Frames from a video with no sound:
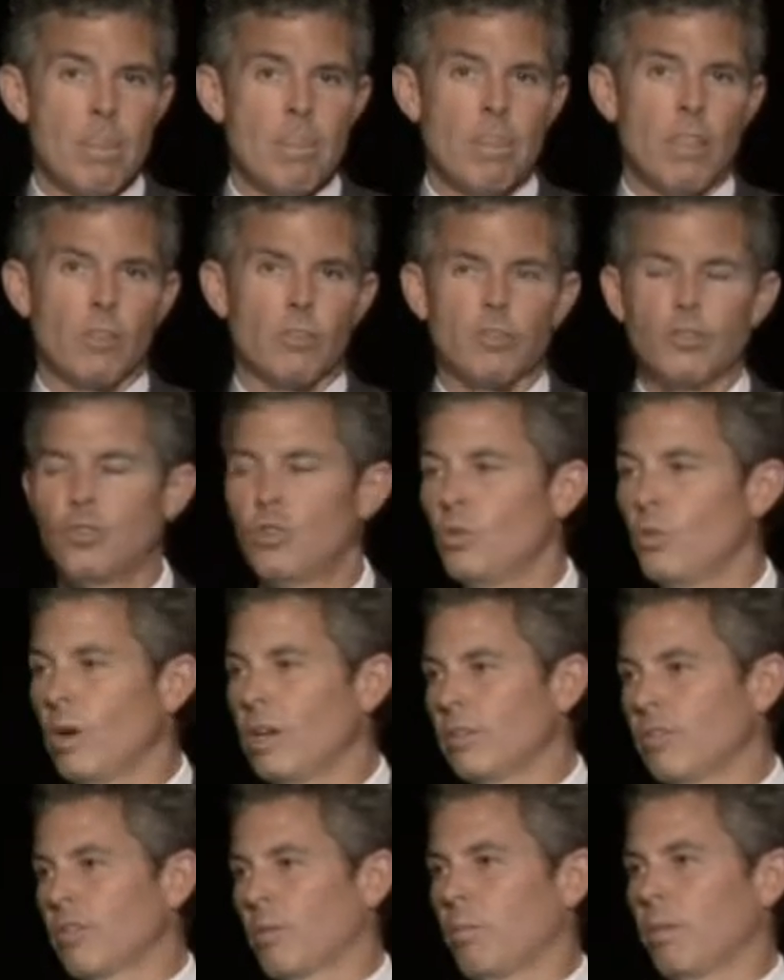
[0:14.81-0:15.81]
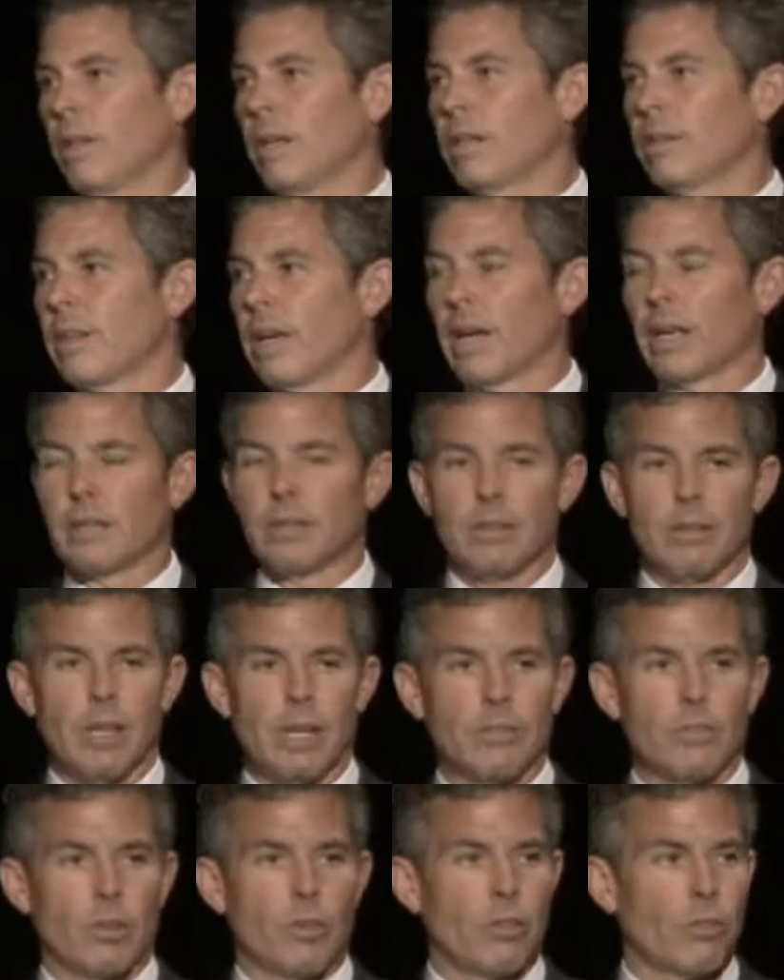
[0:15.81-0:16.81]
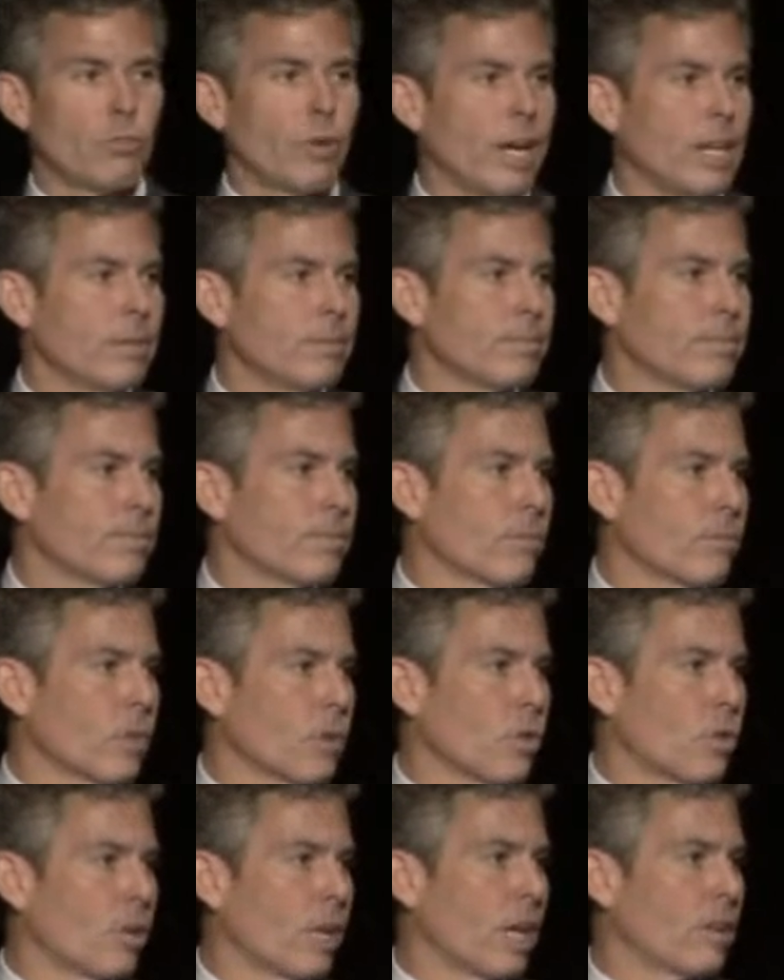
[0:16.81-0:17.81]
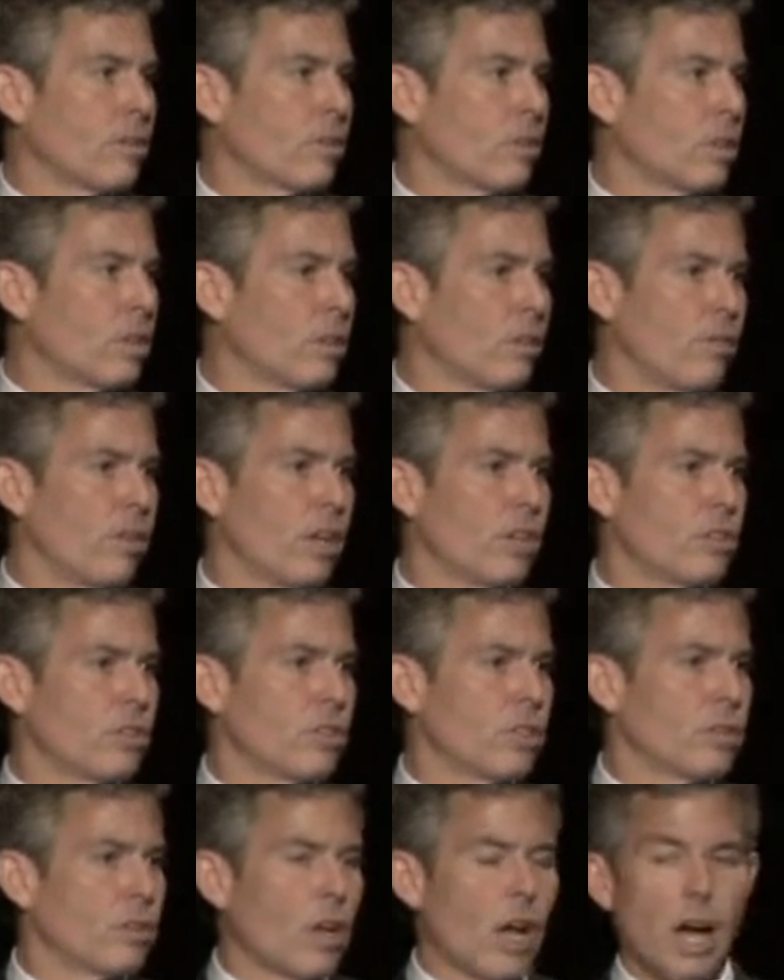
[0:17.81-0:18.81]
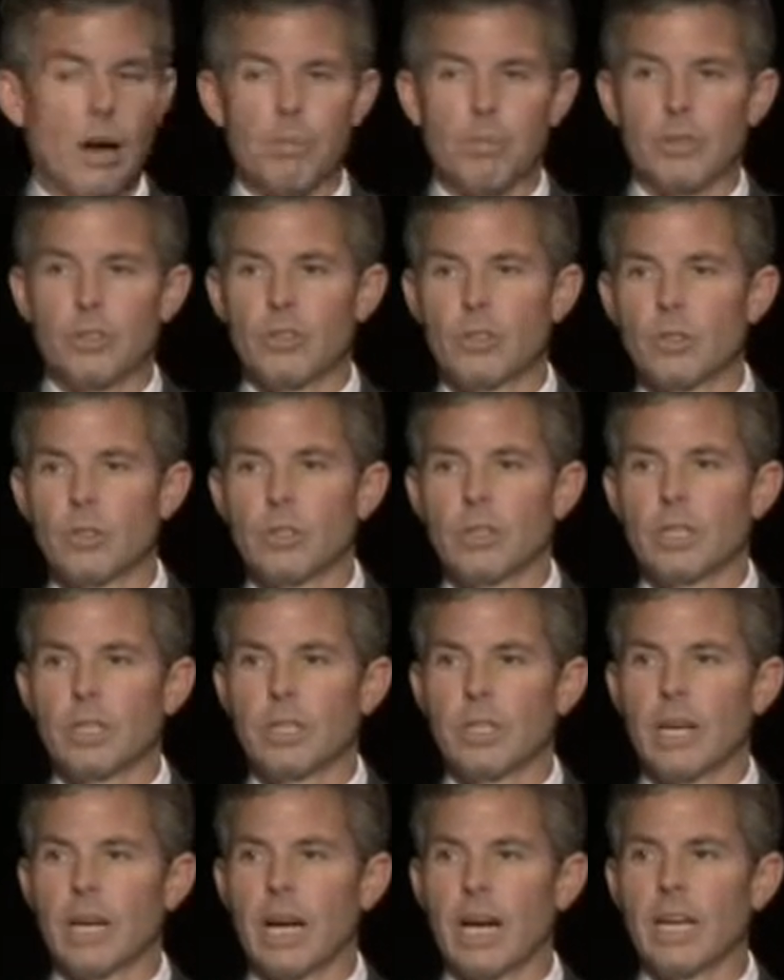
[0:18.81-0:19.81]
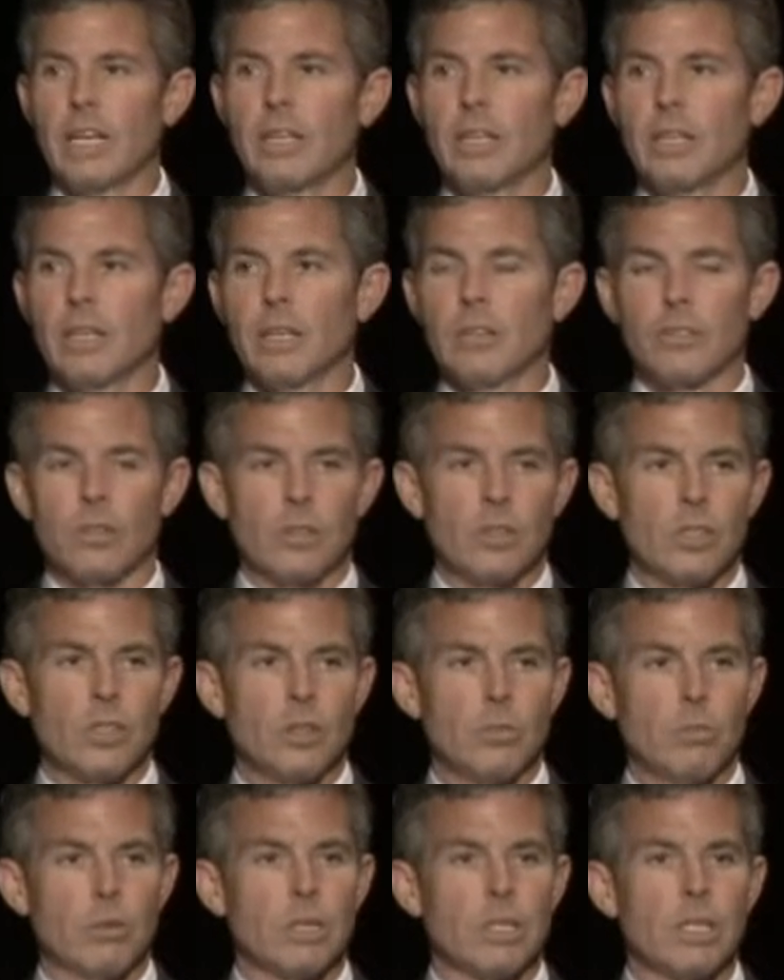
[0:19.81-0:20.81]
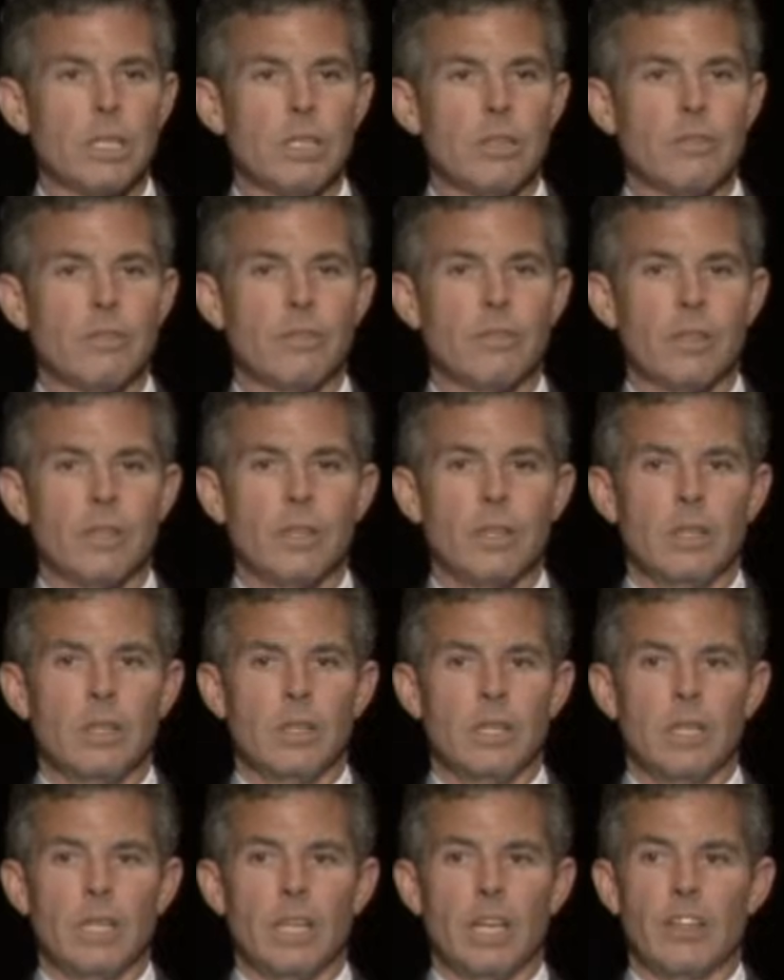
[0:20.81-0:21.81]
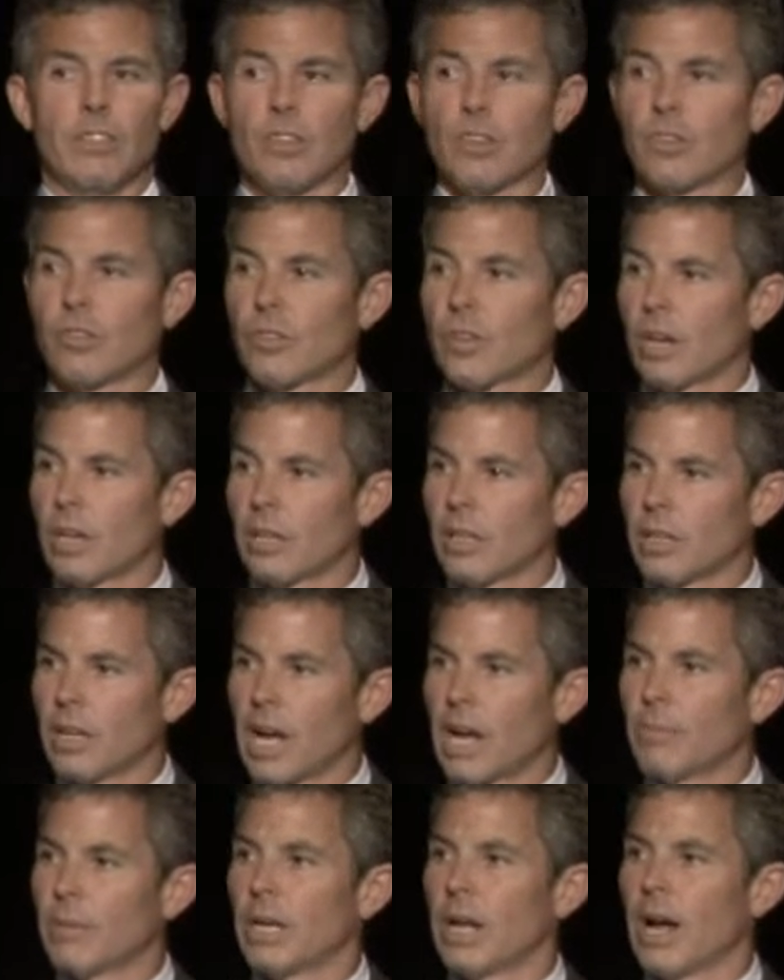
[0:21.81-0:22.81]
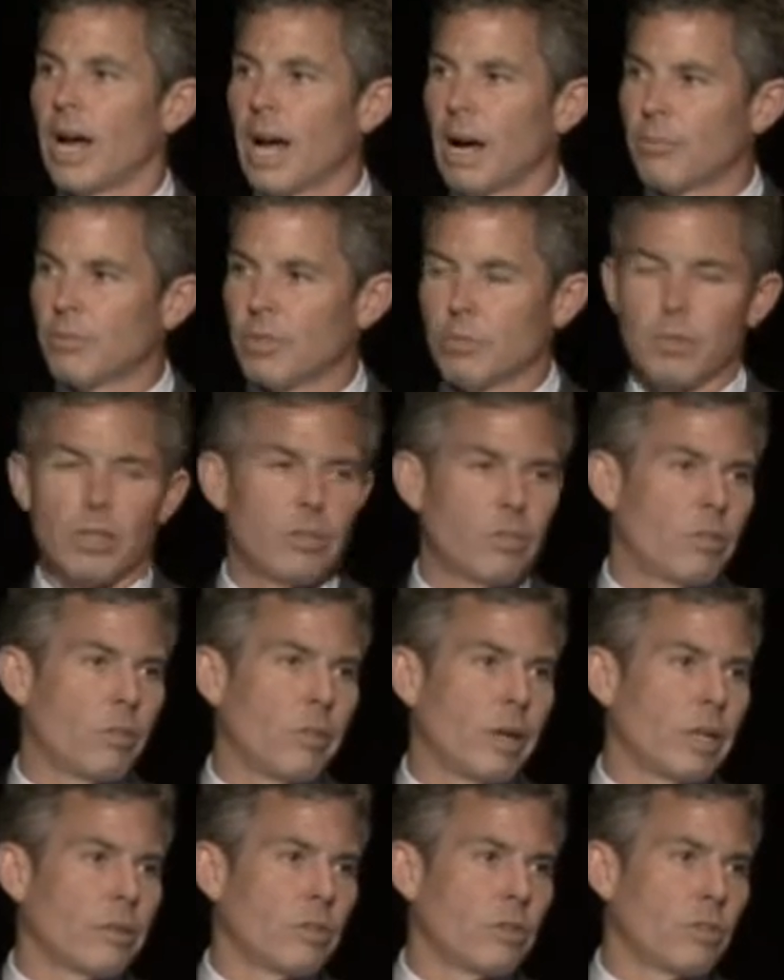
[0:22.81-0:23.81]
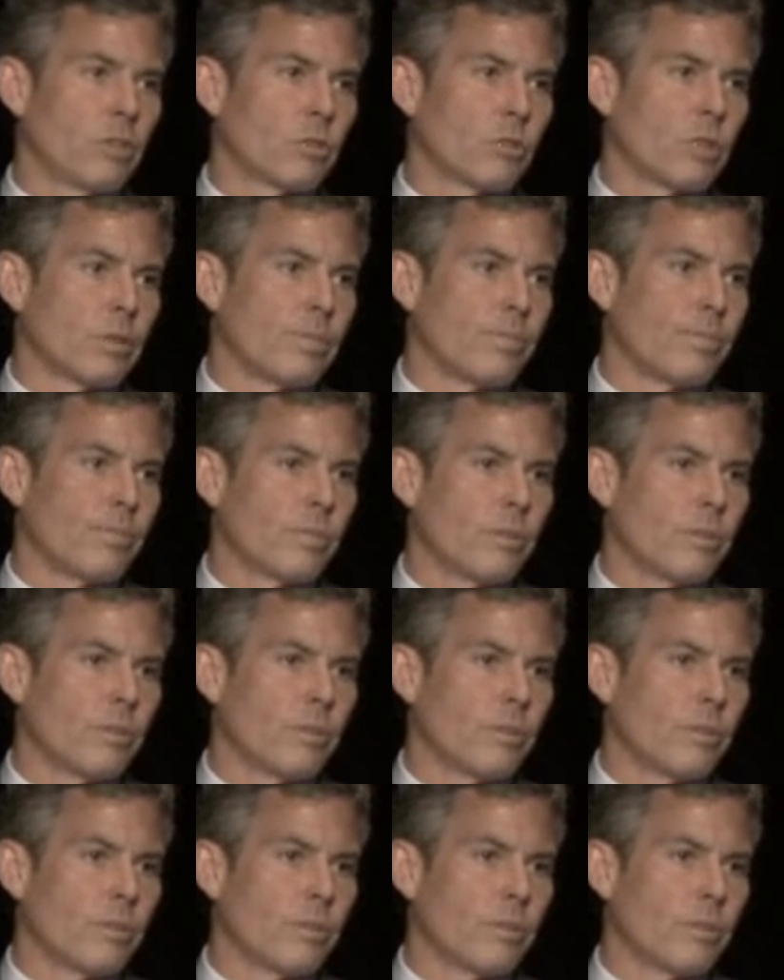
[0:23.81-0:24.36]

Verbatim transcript: now, there's two ways to play that that's a threat or that's an innovation opportunity. And I, as a leader, believe it's exciting. I'm an optimist about this one.